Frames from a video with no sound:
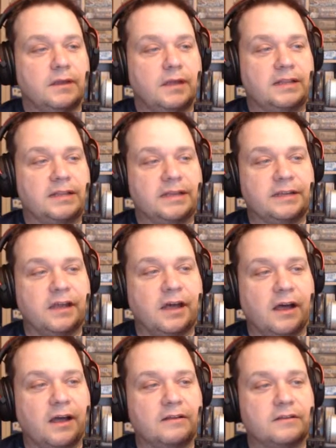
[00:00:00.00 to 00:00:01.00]
And then,
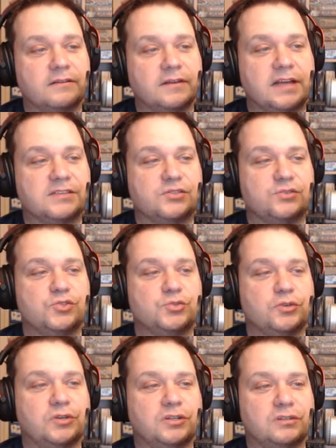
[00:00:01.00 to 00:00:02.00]
as
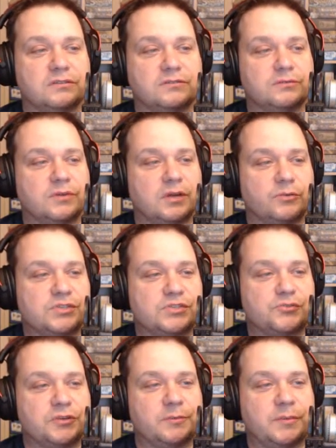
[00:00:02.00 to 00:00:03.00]
usual, we
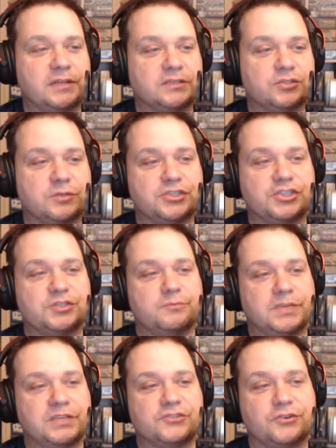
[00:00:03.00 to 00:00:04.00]
stream on Twitch,
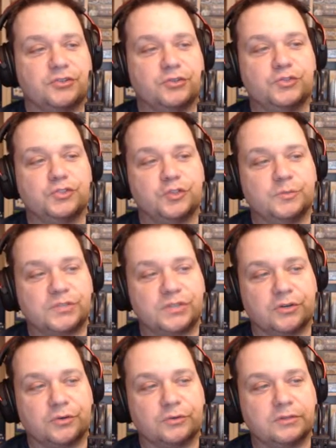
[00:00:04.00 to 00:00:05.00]
Mixer, and YouTube.
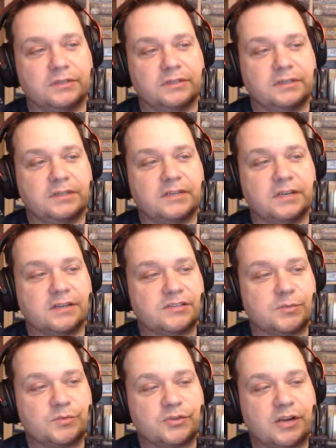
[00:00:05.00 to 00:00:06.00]
So
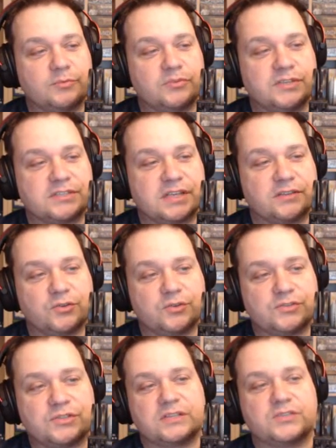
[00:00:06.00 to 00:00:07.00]
subscribe to us on
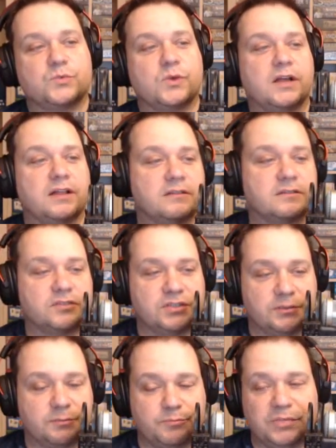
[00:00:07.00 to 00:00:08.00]
those as well
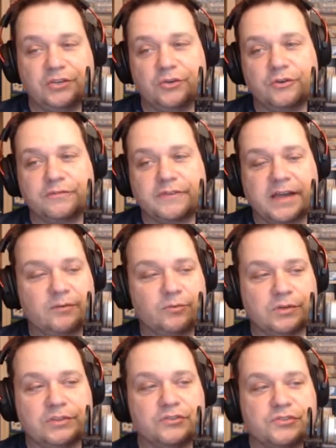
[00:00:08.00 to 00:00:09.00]
to be notified
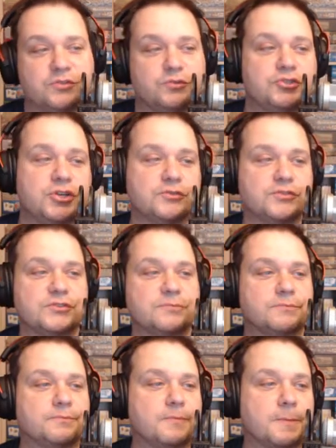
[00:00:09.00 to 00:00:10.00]
when there's new shows.
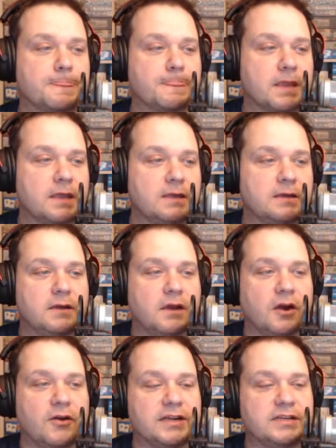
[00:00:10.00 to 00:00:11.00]

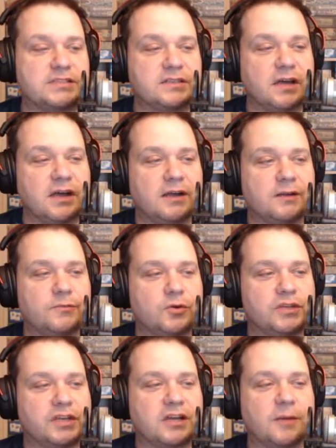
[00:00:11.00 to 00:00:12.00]
All right,
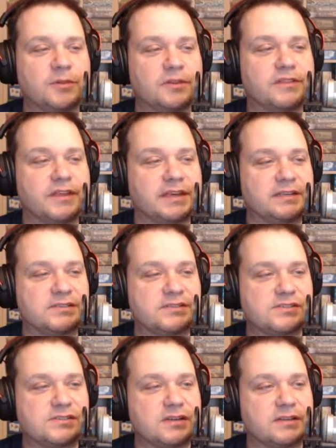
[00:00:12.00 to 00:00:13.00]
only a couple of
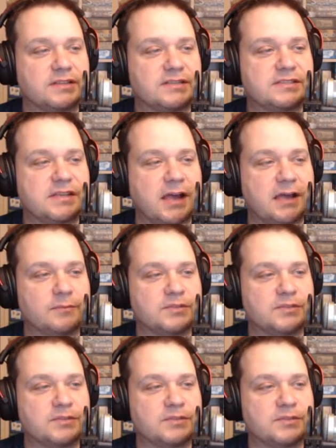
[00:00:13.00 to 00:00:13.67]
things this time.